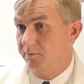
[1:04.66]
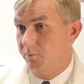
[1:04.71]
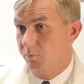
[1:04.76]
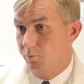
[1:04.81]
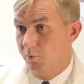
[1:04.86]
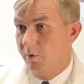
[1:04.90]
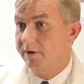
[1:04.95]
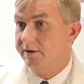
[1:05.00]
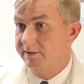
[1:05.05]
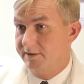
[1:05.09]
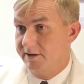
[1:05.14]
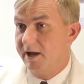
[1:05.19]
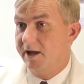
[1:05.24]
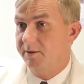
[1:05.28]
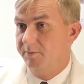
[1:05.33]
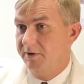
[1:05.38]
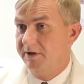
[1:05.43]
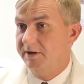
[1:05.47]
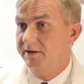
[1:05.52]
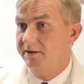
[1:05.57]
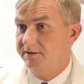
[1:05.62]
what
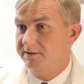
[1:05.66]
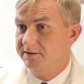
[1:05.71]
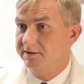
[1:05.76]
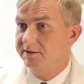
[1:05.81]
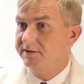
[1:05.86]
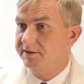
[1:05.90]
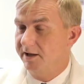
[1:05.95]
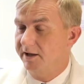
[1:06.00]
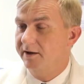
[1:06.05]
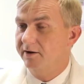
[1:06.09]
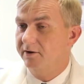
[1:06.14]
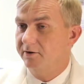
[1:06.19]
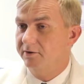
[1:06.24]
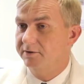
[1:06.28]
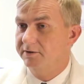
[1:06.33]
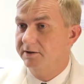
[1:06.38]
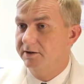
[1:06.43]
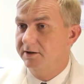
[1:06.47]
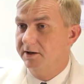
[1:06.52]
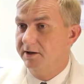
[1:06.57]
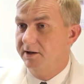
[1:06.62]
diabetes entailed.
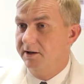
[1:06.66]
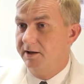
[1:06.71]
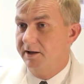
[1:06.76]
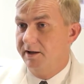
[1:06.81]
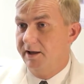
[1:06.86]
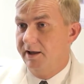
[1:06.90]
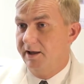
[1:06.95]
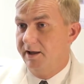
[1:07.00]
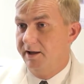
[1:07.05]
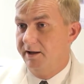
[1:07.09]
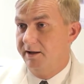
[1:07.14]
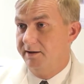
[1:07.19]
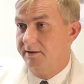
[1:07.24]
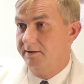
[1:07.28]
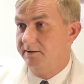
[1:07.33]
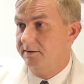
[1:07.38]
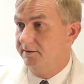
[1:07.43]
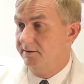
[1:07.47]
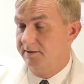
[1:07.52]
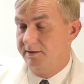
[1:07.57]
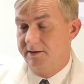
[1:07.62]

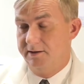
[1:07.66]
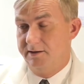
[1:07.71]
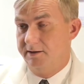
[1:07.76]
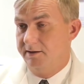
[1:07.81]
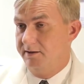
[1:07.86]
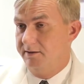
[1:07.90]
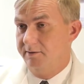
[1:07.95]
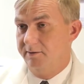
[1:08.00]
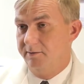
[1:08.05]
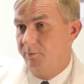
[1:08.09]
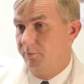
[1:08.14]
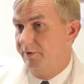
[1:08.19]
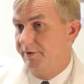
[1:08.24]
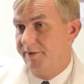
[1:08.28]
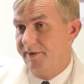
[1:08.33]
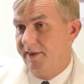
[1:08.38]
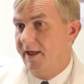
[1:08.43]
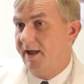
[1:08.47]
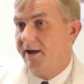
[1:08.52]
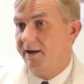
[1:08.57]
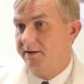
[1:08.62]
And with
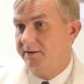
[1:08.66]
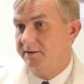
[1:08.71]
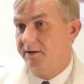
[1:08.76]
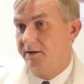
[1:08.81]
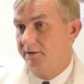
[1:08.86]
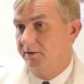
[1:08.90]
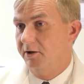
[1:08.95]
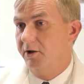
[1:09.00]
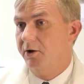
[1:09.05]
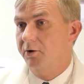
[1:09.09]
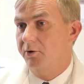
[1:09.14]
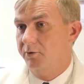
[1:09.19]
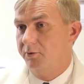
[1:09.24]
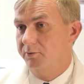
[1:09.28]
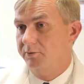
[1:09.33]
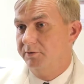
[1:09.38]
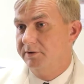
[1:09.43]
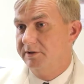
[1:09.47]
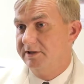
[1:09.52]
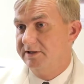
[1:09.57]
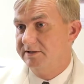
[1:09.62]
that
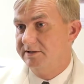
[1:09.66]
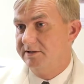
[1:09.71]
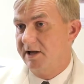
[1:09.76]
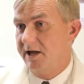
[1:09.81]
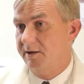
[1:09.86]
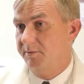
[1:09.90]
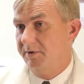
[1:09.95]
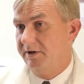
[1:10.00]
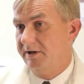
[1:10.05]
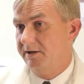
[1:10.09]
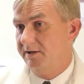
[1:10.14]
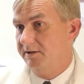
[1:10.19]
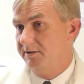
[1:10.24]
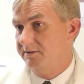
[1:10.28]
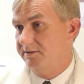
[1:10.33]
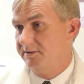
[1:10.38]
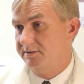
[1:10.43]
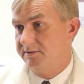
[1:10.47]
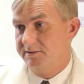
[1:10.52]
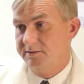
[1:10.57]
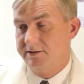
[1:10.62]
alone, his
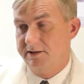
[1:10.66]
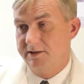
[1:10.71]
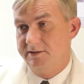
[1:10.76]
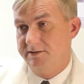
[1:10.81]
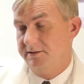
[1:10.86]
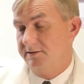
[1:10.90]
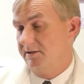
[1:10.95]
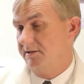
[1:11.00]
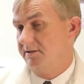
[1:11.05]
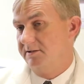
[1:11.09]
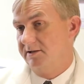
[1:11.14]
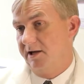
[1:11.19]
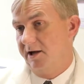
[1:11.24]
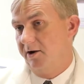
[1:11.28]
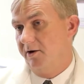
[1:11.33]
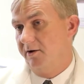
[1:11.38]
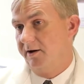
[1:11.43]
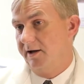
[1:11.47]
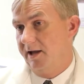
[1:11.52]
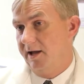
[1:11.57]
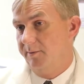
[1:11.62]
diabetes, his
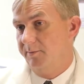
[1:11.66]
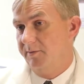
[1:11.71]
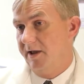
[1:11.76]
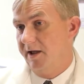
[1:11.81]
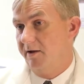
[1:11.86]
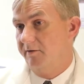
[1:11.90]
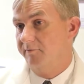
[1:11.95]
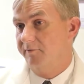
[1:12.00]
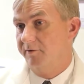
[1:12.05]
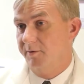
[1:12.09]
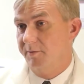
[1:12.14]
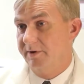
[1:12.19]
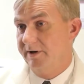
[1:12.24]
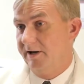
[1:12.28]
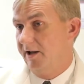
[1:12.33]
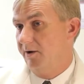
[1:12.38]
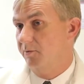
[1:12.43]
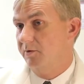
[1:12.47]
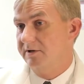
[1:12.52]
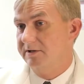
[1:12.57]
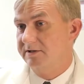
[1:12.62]
care came down from an
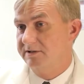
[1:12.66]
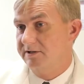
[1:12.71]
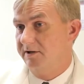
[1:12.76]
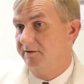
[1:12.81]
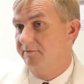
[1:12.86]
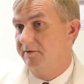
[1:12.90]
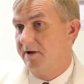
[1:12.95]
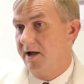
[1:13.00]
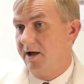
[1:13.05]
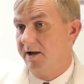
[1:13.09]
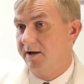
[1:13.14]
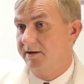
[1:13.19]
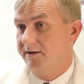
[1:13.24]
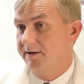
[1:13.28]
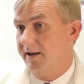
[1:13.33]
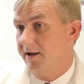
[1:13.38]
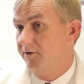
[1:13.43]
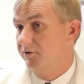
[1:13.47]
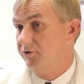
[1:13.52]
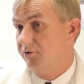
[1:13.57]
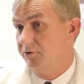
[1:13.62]
A1C of 9
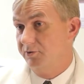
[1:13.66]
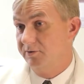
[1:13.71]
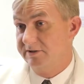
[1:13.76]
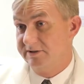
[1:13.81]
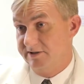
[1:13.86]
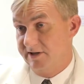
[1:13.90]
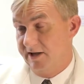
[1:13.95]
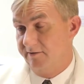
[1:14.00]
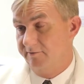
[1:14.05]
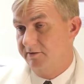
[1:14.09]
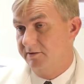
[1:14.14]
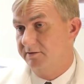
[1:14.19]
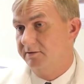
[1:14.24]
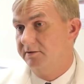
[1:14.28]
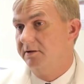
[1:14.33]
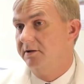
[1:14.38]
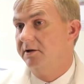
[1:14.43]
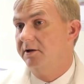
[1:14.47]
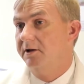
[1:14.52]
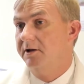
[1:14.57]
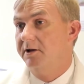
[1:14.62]
down to a 7
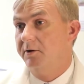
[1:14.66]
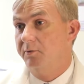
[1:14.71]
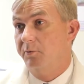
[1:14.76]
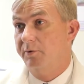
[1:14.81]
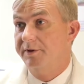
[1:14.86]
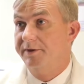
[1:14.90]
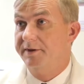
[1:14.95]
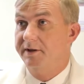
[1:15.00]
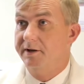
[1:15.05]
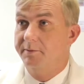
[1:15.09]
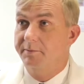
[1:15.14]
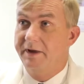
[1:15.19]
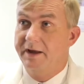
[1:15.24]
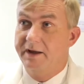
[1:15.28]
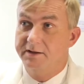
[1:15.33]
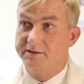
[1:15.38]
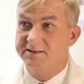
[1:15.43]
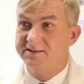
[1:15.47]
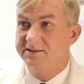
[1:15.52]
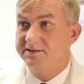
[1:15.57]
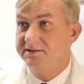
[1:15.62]
within
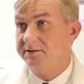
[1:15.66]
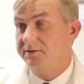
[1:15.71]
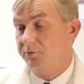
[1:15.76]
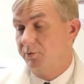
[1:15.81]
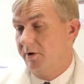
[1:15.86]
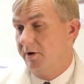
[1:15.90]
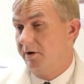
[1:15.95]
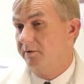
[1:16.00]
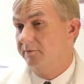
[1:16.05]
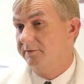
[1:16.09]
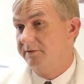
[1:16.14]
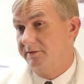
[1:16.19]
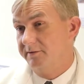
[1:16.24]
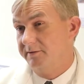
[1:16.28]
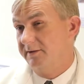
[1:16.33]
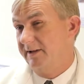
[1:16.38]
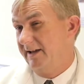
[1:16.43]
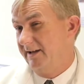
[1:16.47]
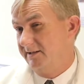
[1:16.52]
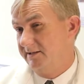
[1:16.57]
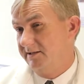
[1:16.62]
about 12 to
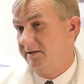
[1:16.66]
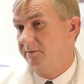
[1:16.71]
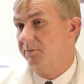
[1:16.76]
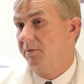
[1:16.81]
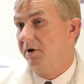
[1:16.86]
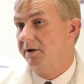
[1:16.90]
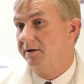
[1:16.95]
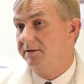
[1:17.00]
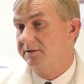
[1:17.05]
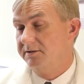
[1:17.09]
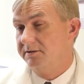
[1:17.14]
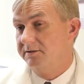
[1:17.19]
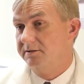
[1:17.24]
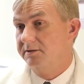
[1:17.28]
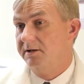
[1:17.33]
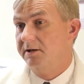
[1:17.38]
18 months.